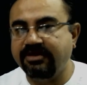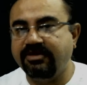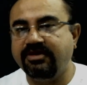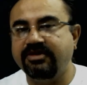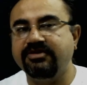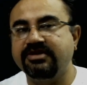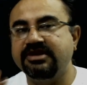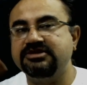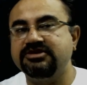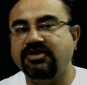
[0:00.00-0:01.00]
or you can
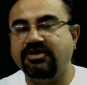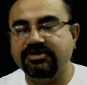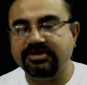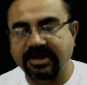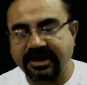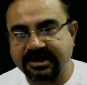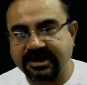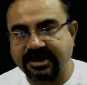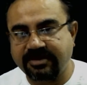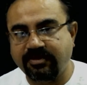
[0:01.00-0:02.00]
say on the
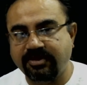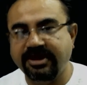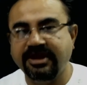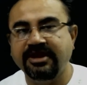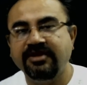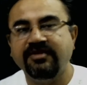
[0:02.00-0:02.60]
entire body,